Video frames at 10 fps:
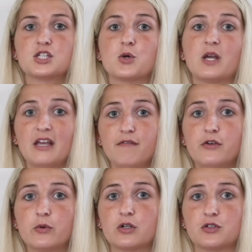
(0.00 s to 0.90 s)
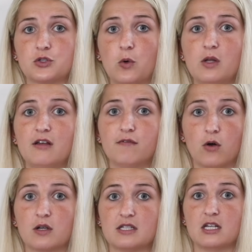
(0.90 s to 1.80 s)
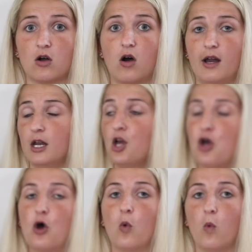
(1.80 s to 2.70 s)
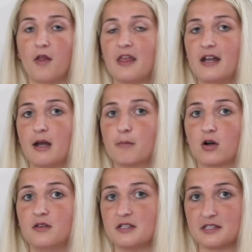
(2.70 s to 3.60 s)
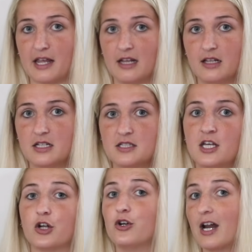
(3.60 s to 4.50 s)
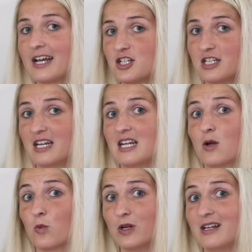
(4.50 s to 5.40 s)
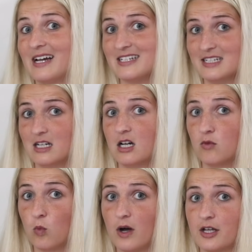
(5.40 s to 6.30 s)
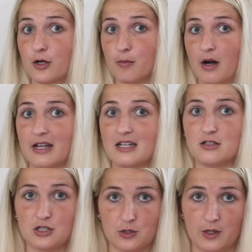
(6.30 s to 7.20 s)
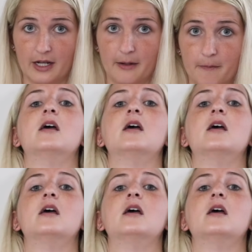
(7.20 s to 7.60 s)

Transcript: So if you are solely focusing on what that number on the scale is, you're not actually getting a real idea of what your body is doing.